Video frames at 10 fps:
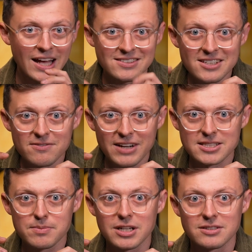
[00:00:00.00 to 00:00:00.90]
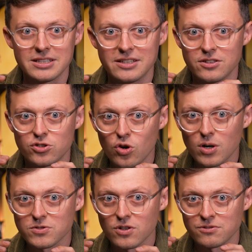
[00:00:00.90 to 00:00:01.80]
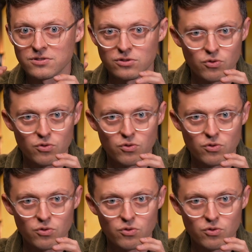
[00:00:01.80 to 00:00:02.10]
And this flexibility in terms of